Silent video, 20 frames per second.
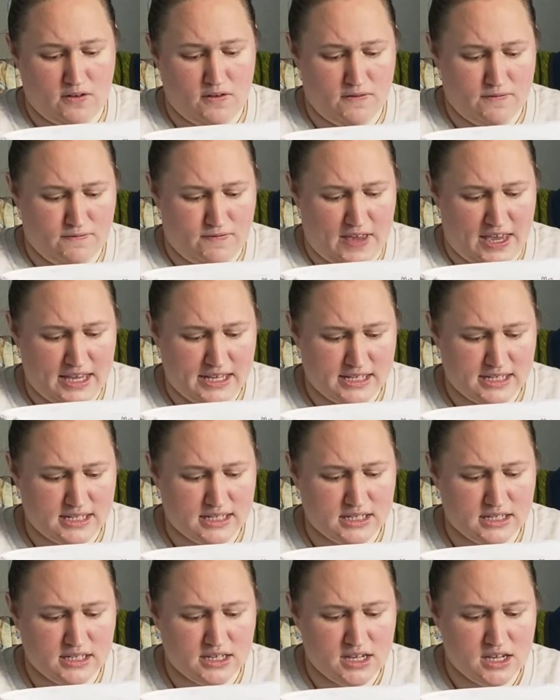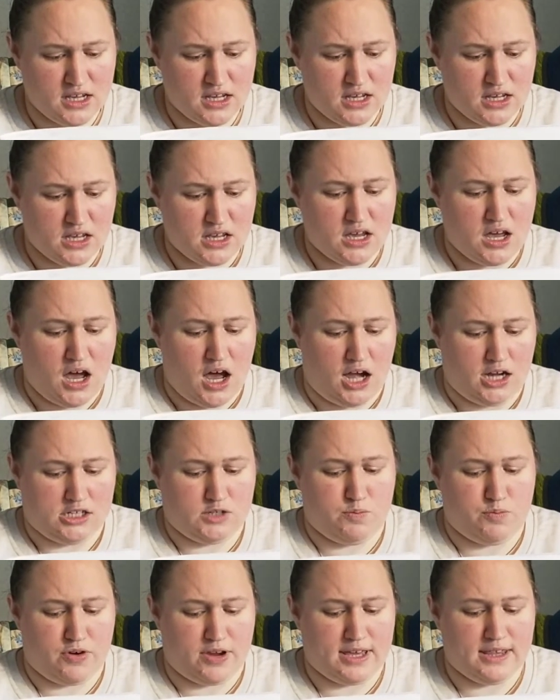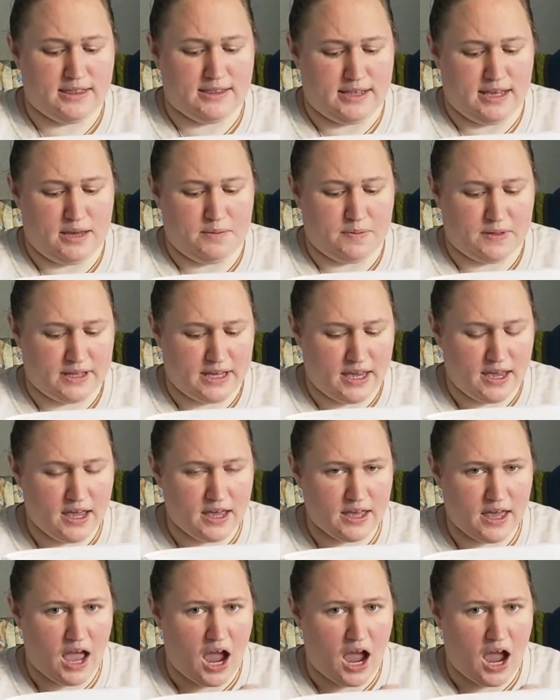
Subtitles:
her feet. Hush breathed deeply